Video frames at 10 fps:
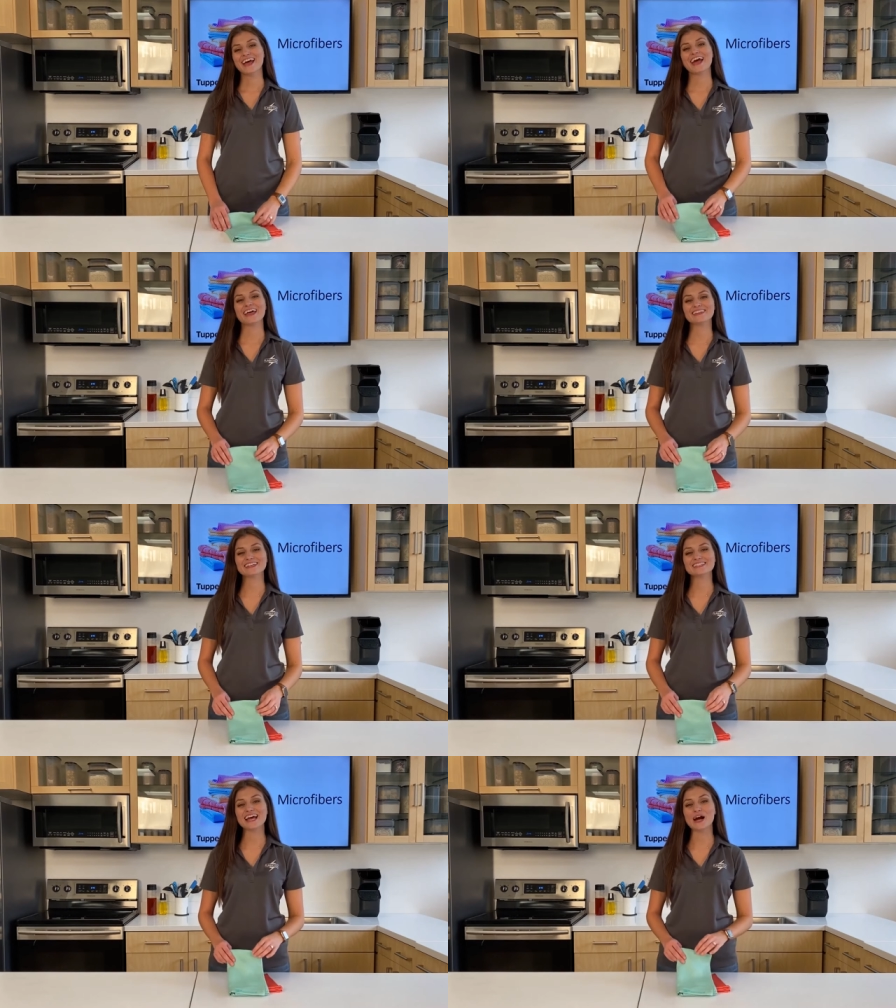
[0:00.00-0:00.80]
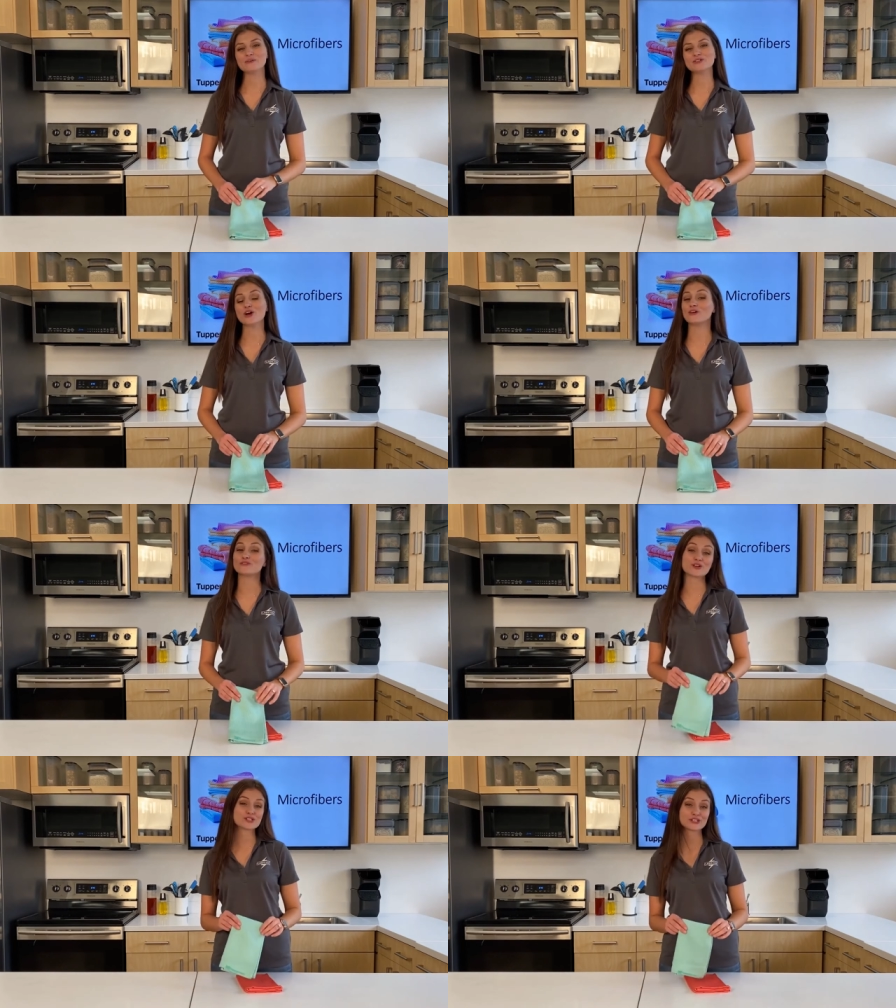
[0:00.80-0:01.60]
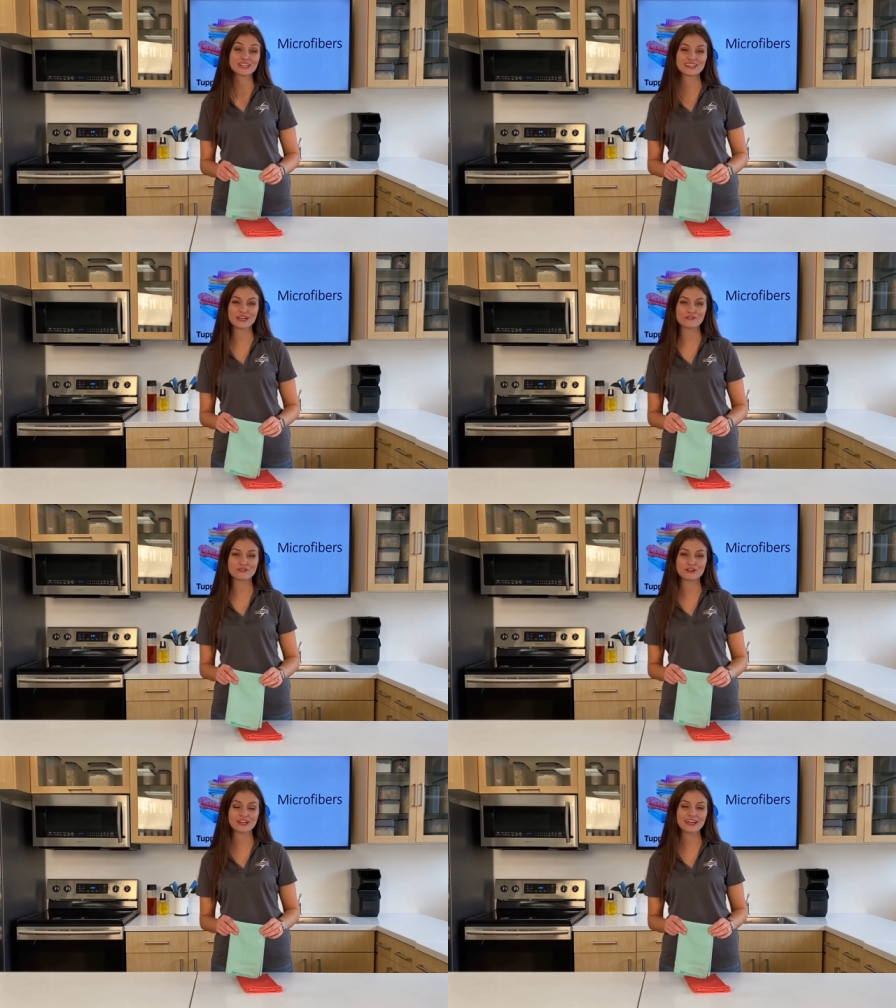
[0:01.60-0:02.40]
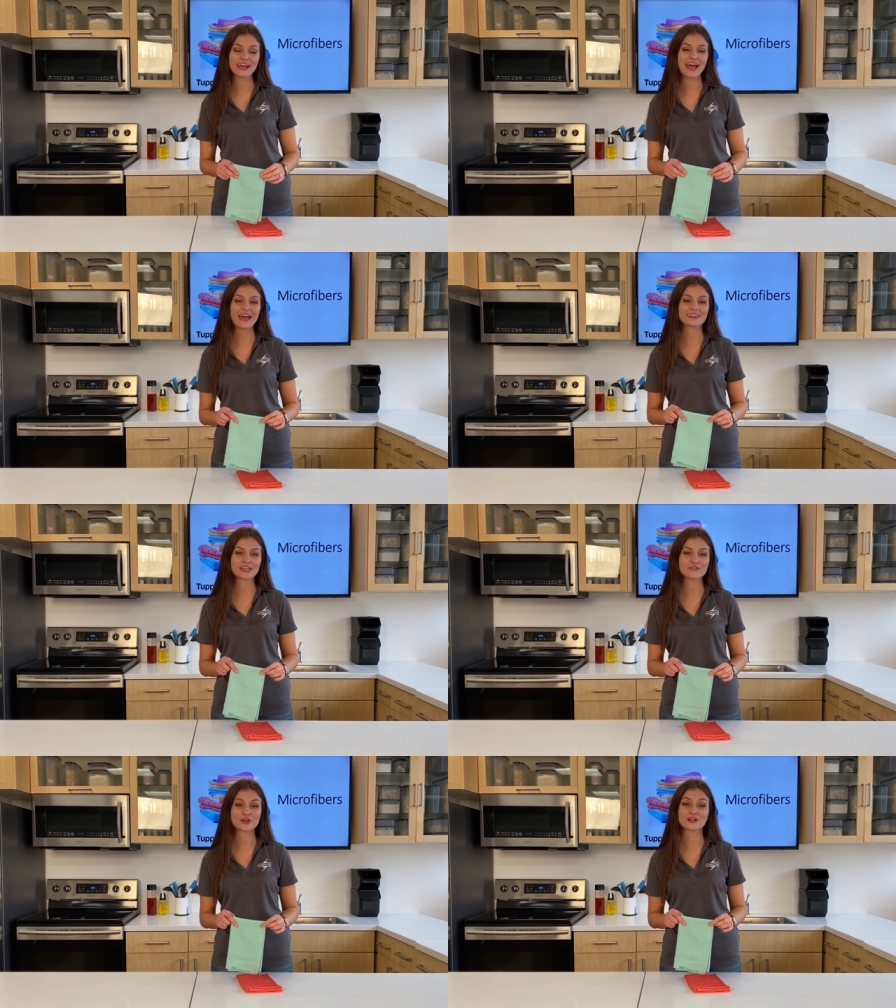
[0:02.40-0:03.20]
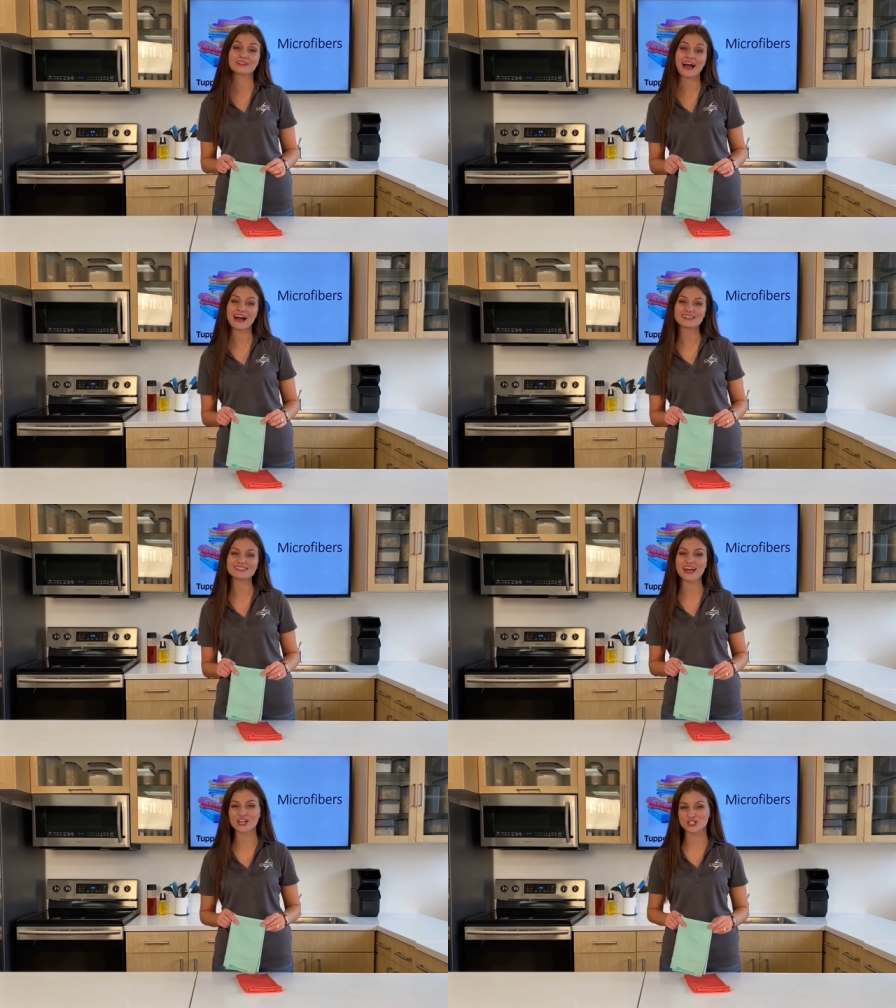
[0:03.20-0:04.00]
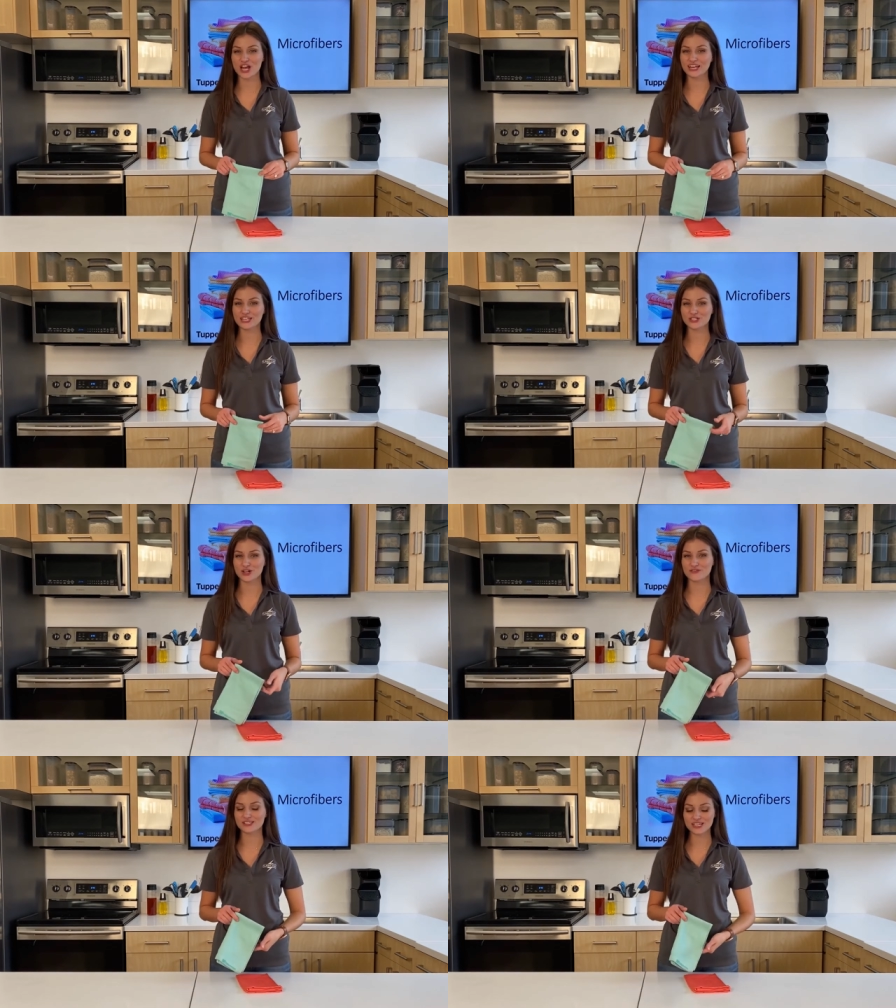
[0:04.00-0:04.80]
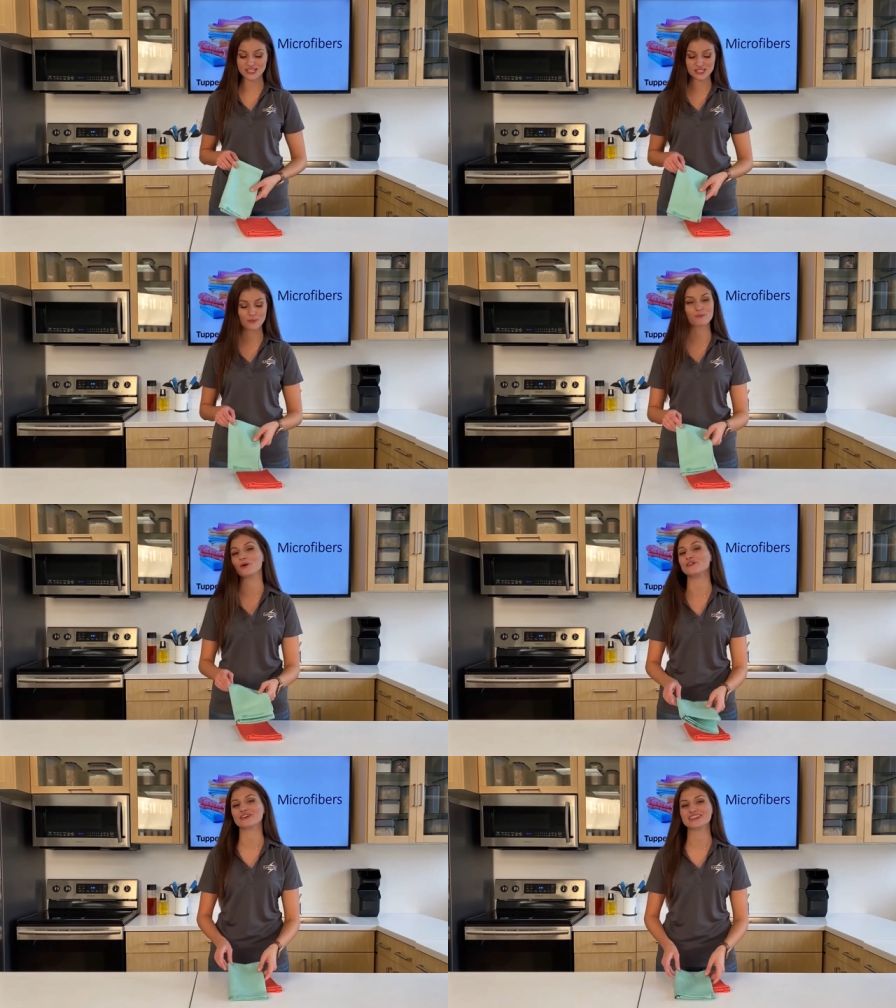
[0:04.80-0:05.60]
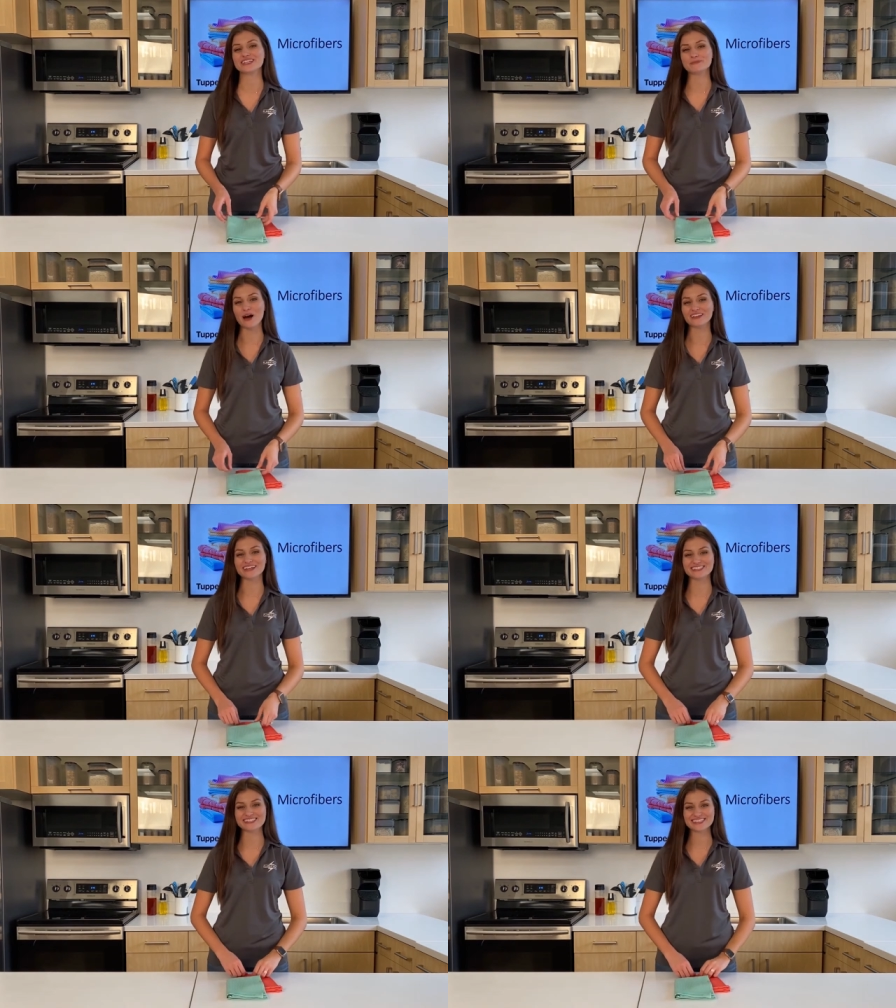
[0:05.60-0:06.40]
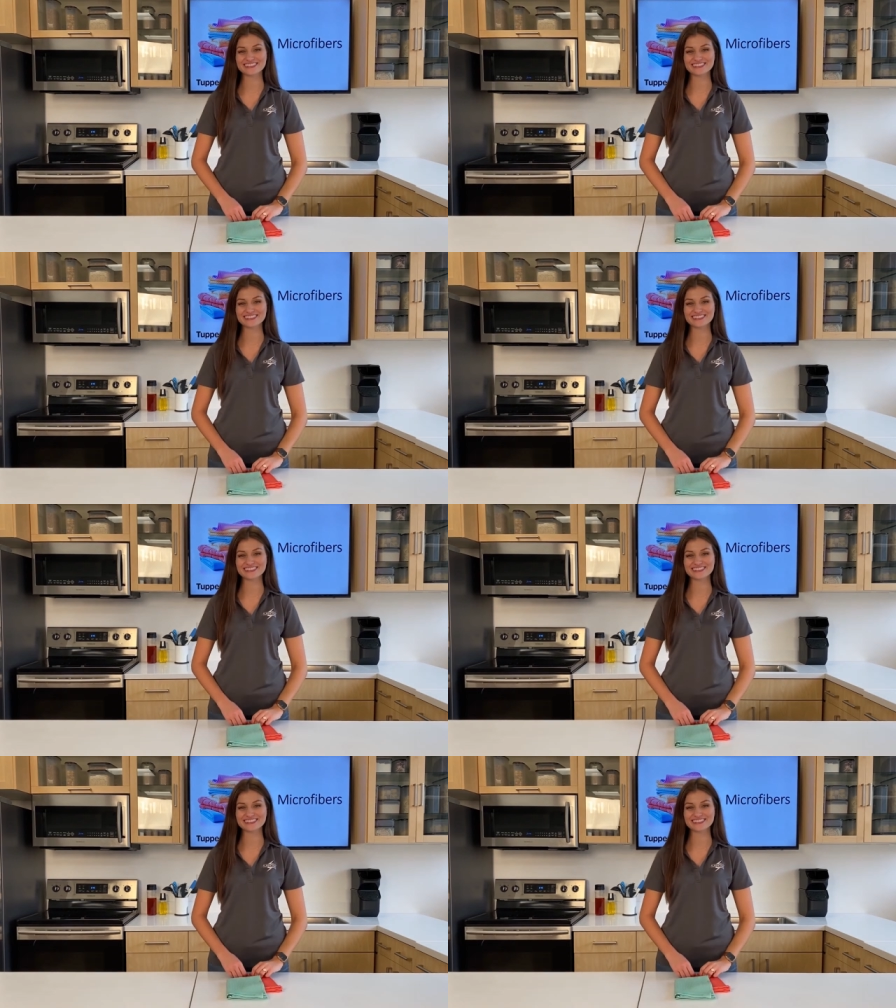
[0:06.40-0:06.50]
And these towels are virtually lint-free and leave your glass and shiny surfaces perfectly spotless.